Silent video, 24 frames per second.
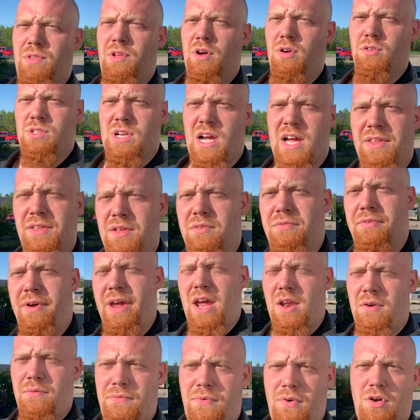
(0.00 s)
those onto the
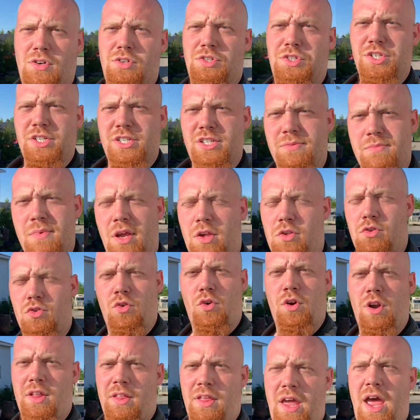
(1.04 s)
van first, just to make
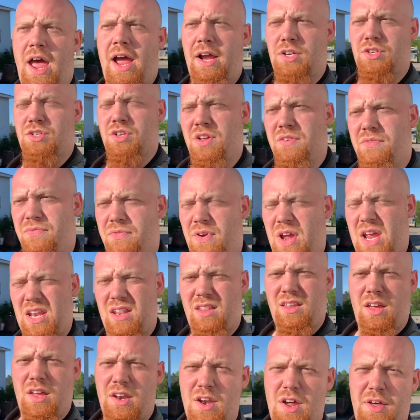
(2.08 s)
sure that they actually fit,
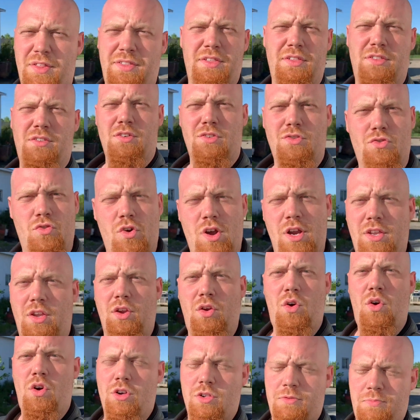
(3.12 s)
that nothing's going to strike the
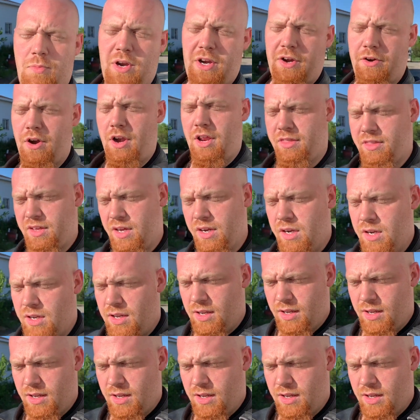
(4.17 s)
coil spring or anything.